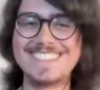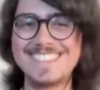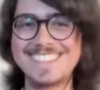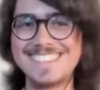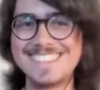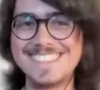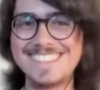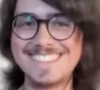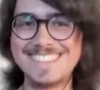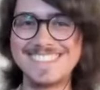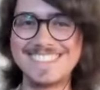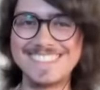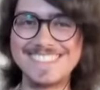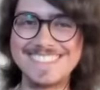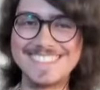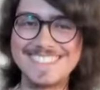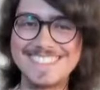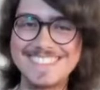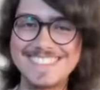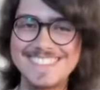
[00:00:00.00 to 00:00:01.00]

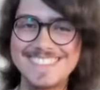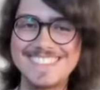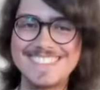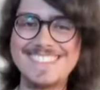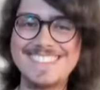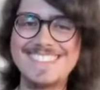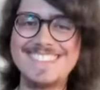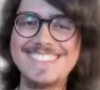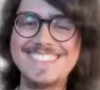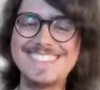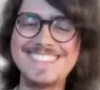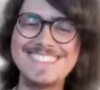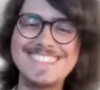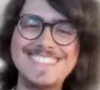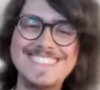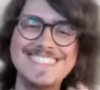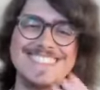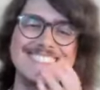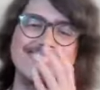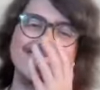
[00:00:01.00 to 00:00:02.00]

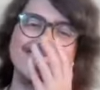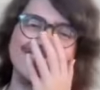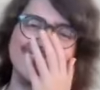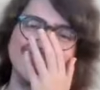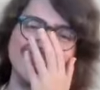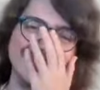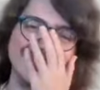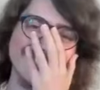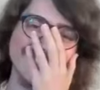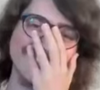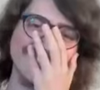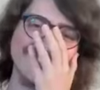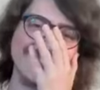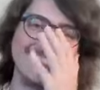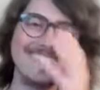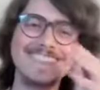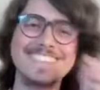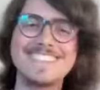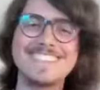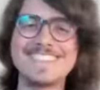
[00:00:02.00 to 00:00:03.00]

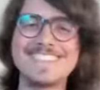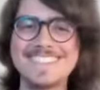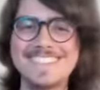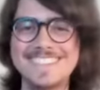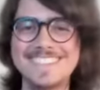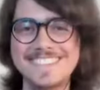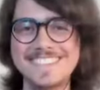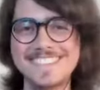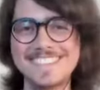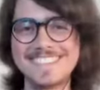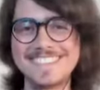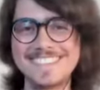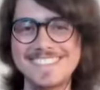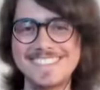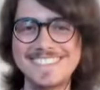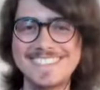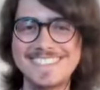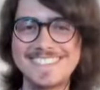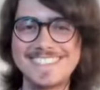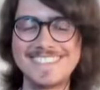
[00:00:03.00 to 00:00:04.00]

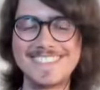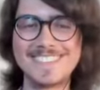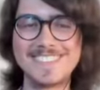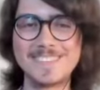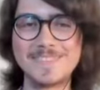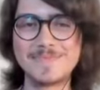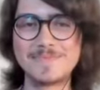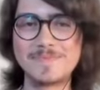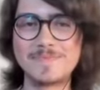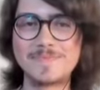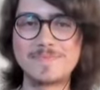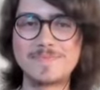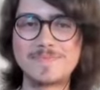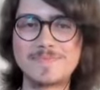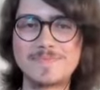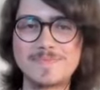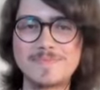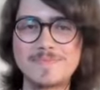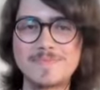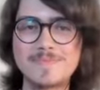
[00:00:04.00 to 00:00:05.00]

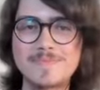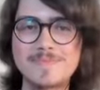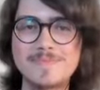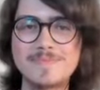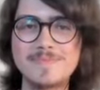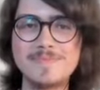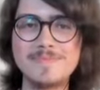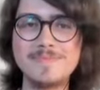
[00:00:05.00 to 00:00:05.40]
No words are spoken by the person on screen.